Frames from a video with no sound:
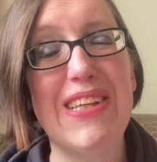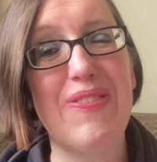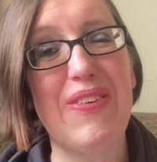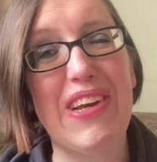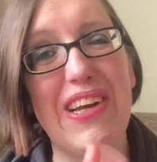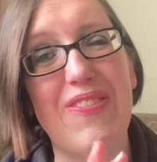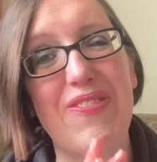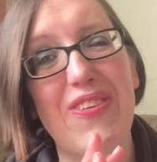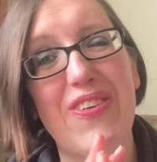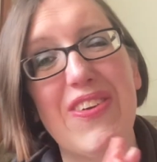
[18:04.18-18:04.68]
the
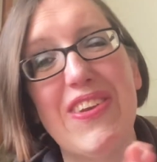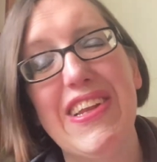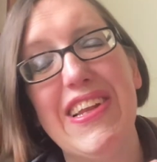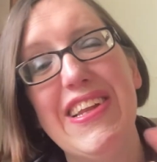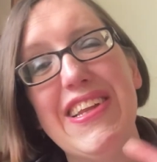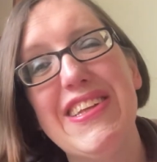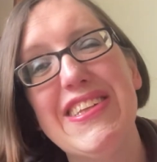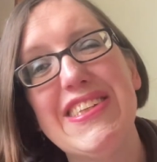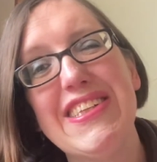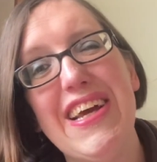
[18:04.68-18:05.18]
bingo board and
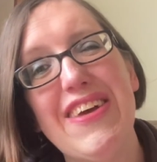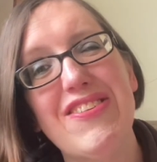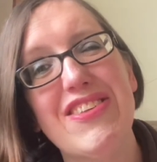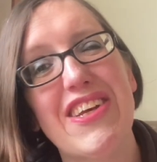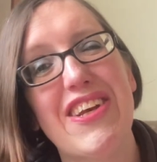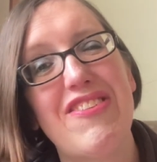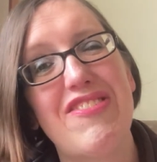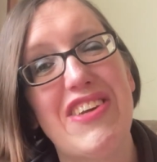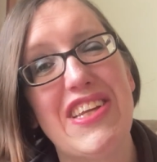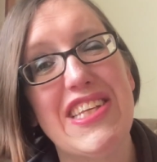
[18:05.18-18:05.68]
it sounds
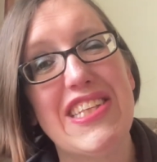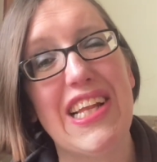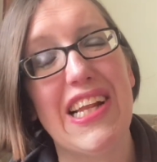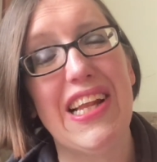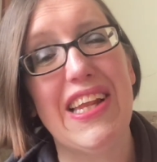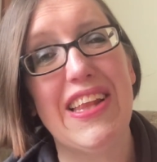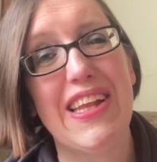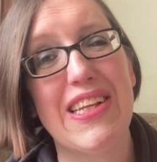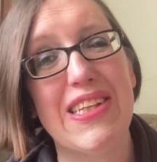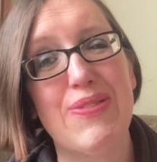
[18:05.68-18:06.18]
like a really
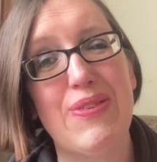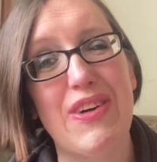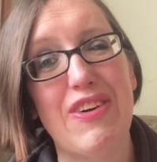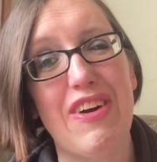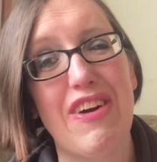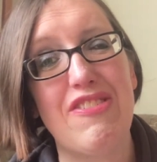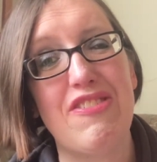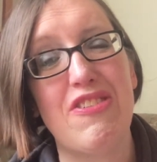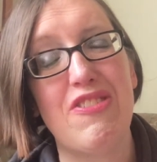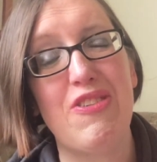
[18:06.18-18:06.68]
silly thing to be
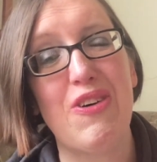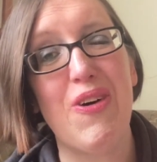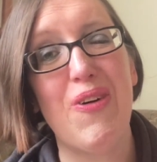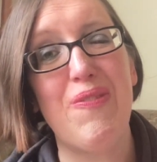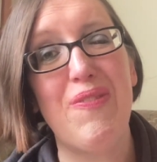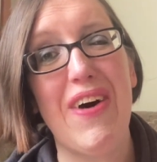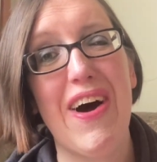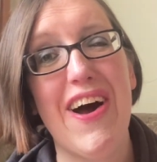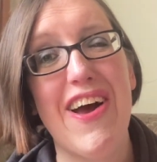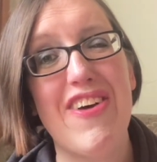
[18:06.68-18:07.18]
grateful for,
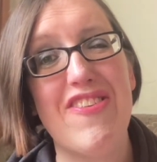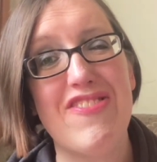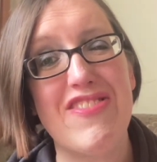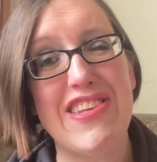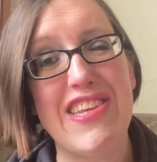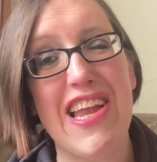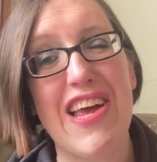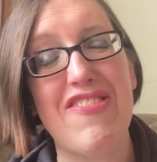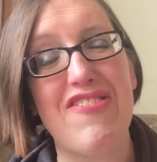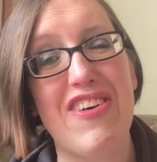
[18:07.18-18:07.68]
but I have
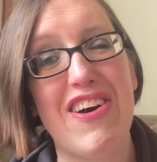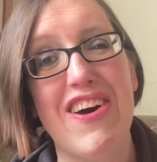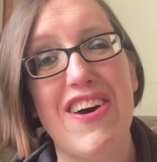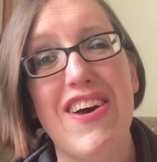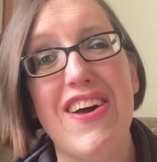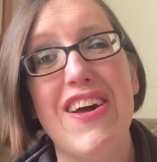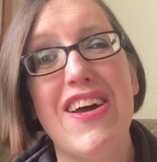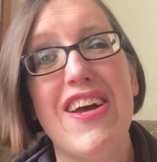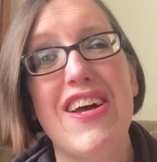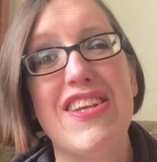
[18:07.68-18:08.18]
never
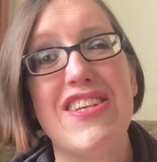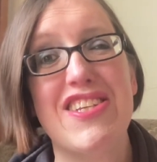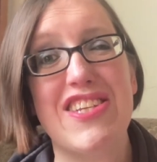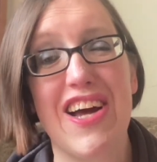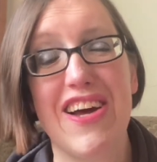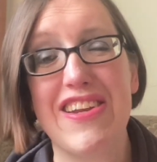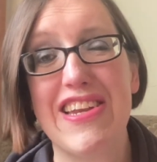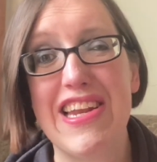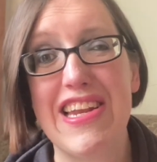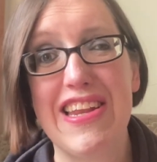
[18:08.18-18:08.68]

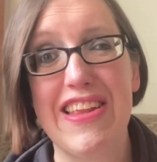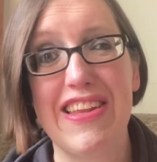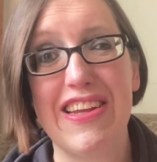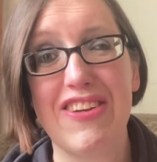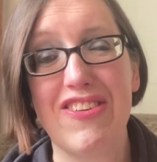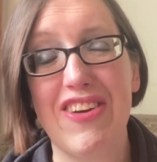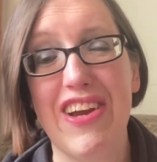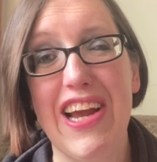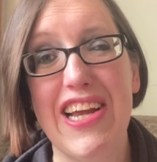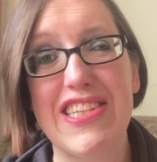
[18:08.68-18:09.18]
done anything
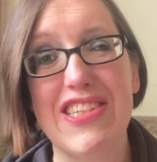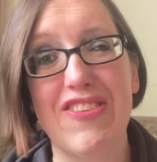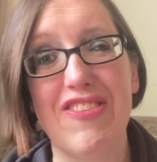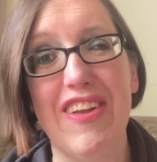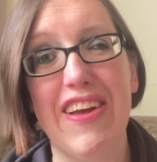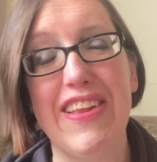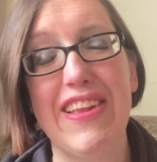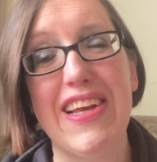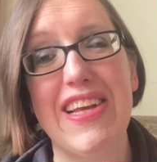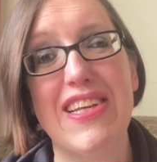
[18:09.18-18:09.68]
creative
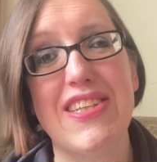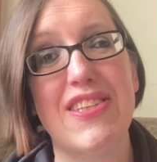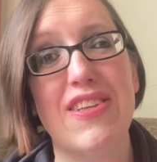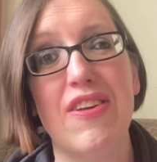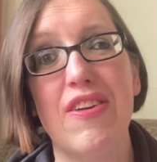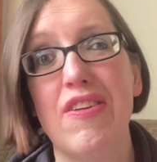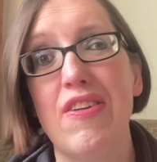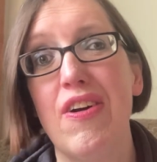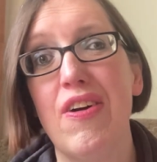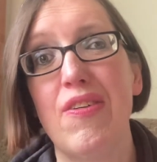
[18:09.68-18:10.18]
like this.
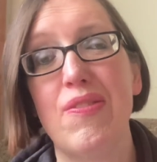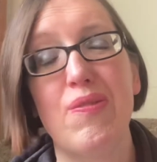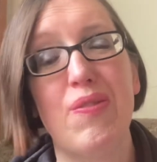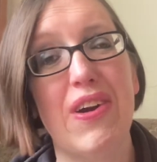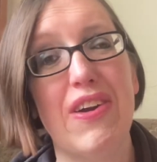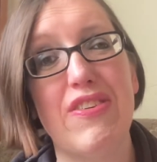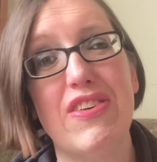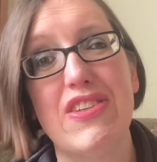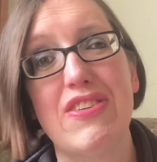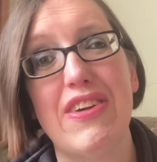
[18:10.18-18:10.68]
On
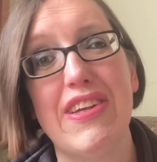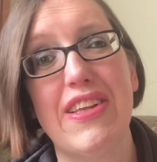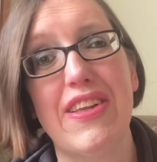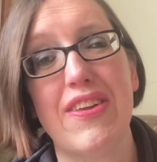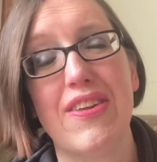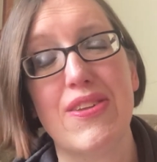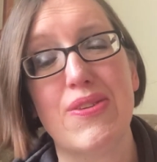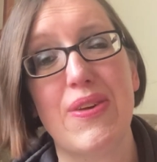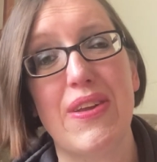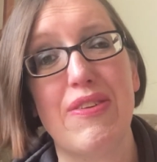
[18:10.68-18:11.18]
previous
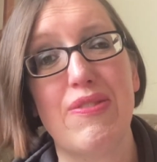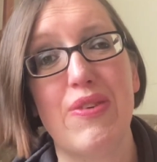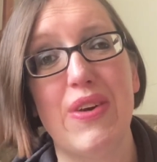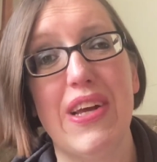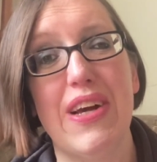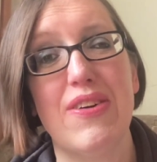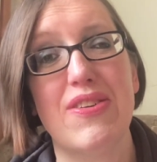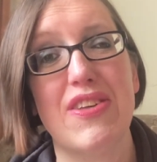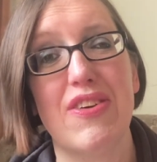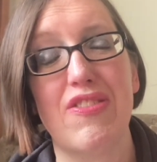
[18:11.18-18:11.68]
readathons with everyone
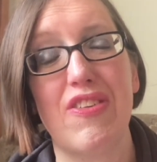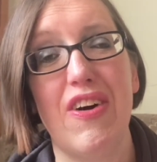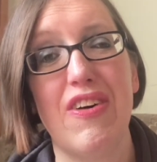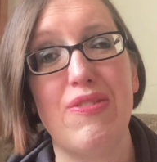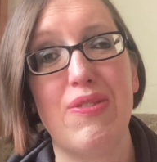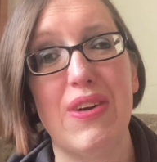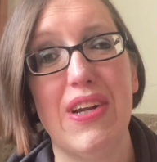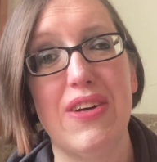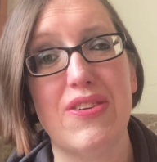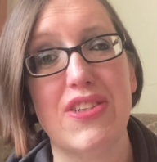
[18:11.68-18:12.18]
else, I've got
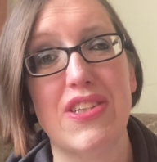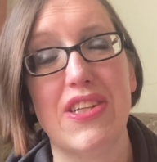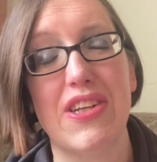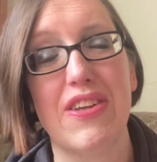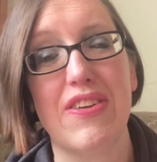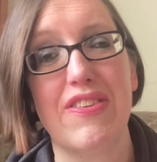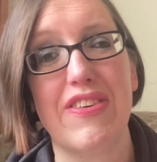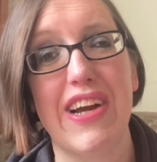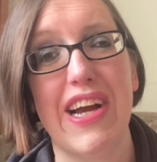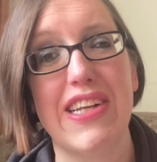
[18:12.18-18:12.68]
everyone else to
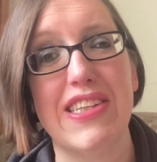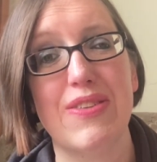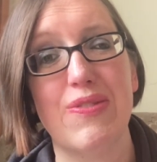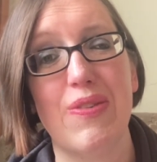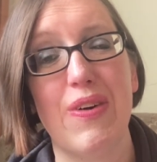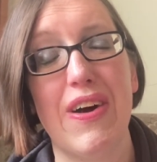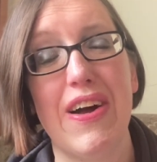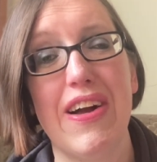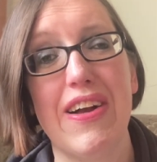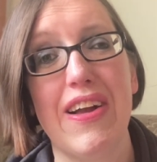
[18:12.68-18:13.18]
do creative
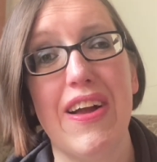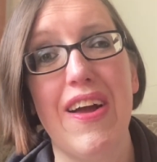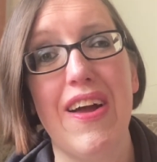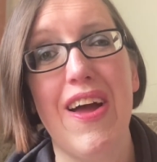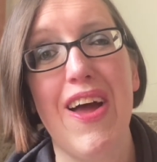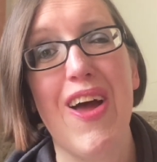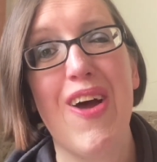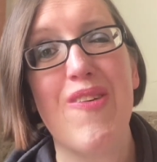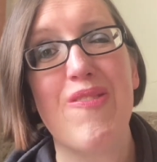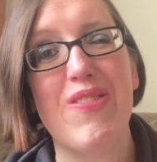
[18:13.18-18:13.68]
work.
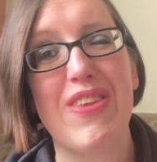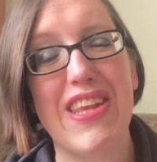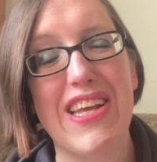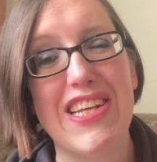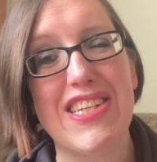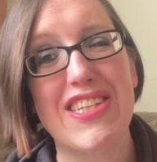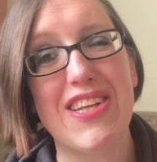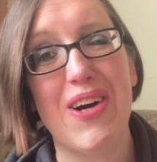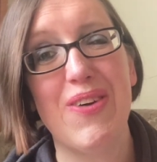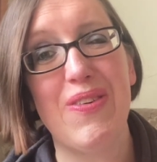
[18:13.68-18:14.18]
But this
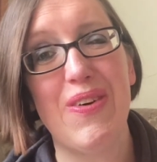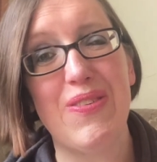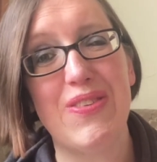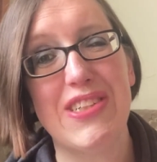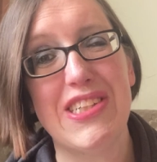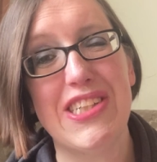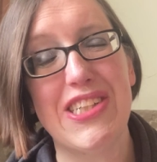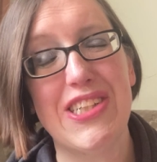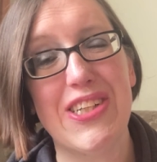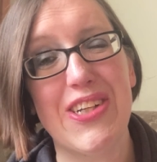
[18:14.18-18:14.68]
time I
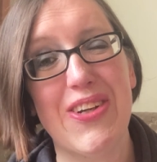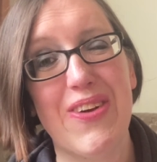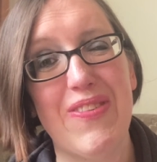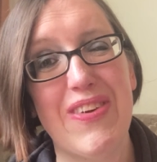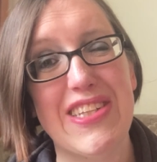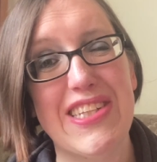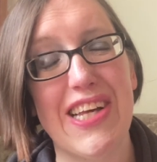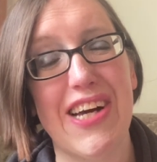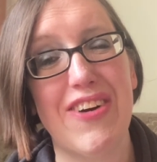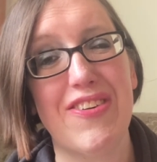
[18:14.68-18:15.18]
wanted to do it
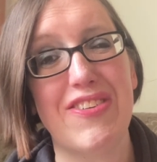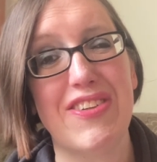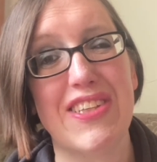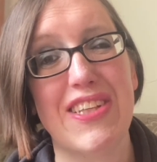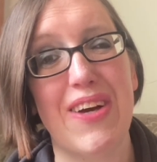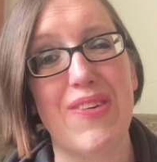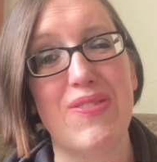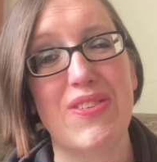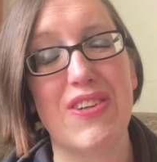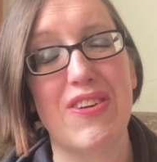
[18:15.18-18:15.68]
myself because
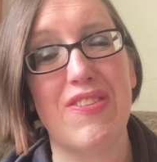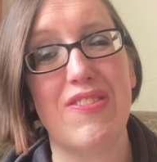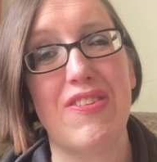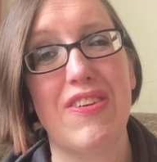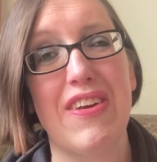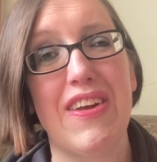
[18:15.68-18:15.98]
I'm sort of